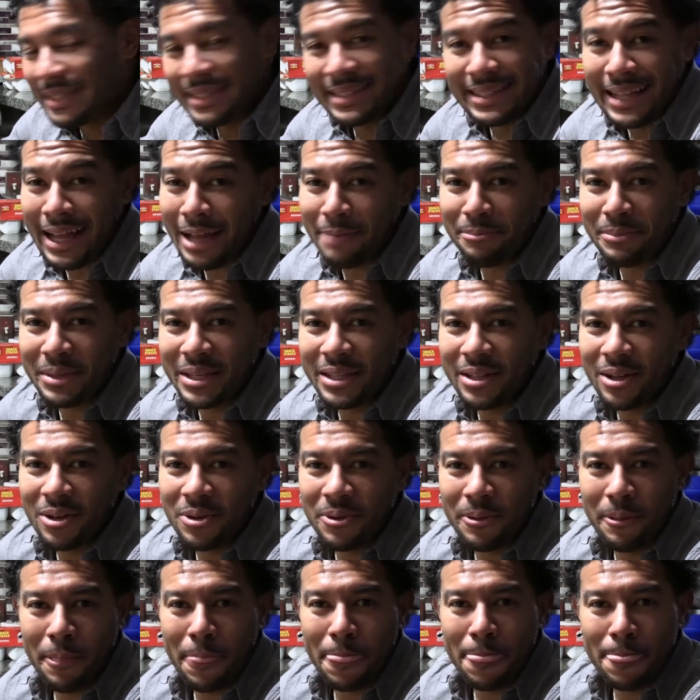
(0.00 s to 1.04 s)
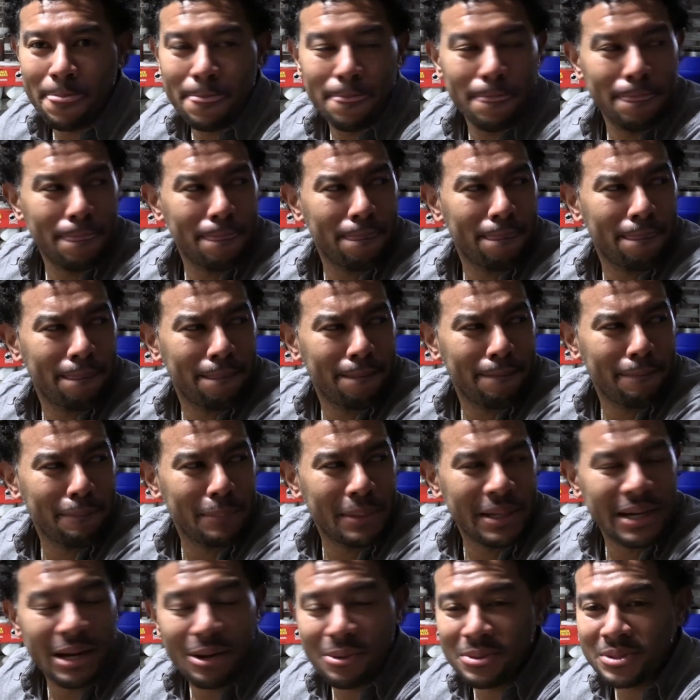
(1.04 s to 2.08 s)
Not me though,
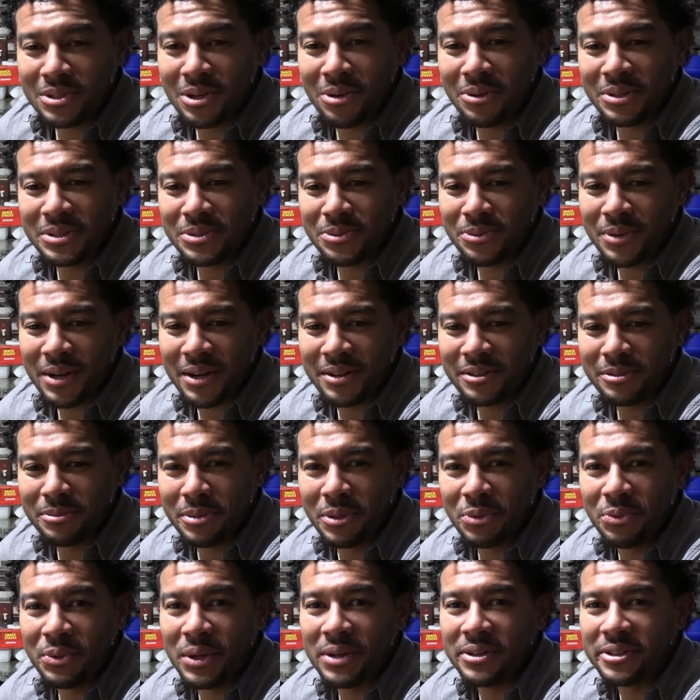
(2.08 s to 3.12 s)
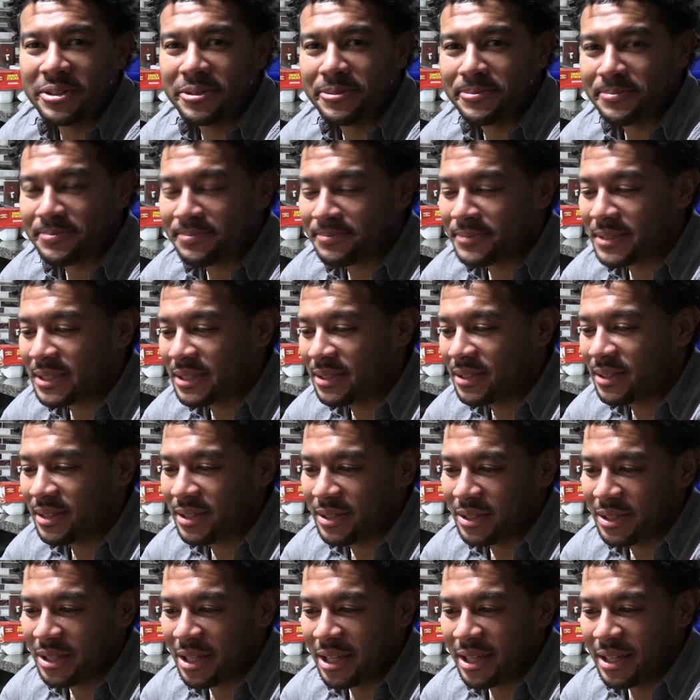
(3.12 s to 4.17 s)
but I was always around them and welcome
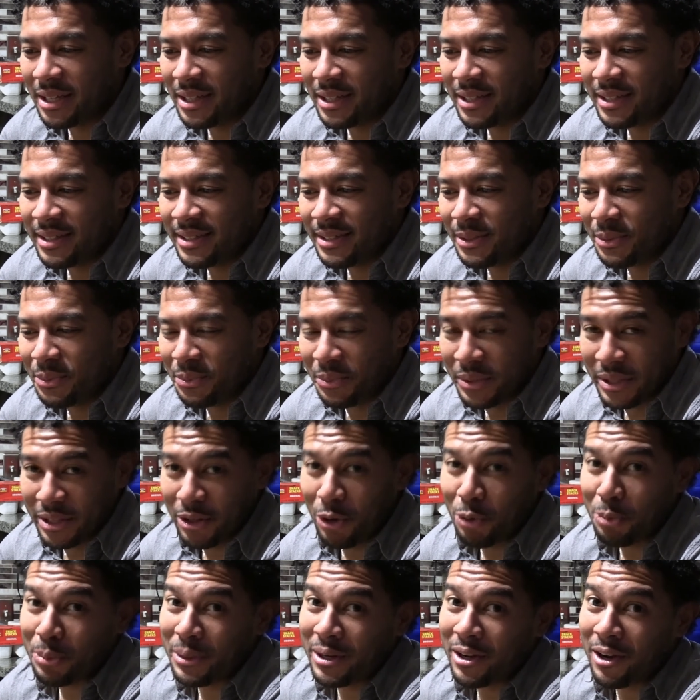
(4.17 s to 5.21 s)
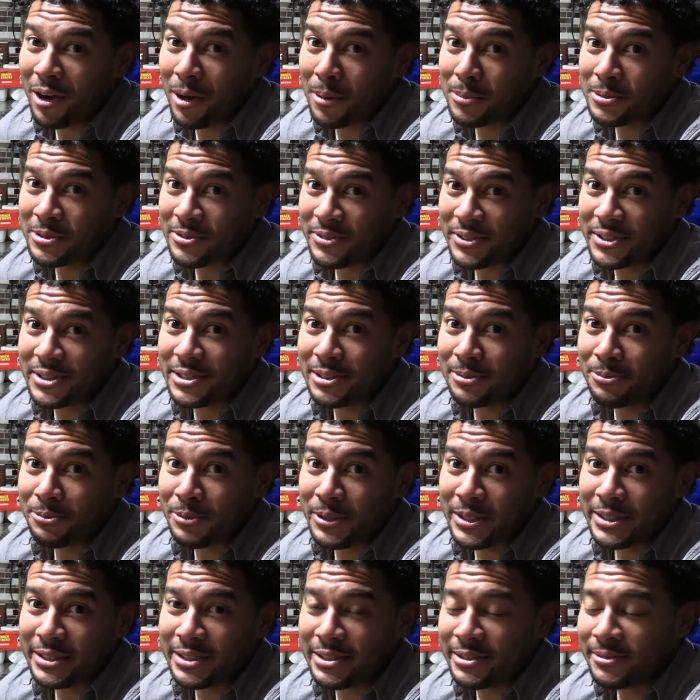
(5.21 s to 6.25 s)
with open arms for some
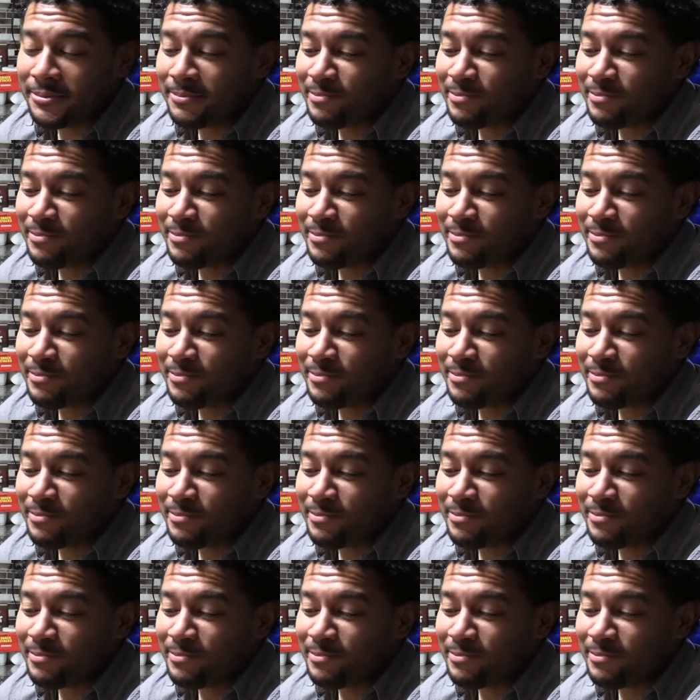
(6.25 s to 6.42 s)
reason.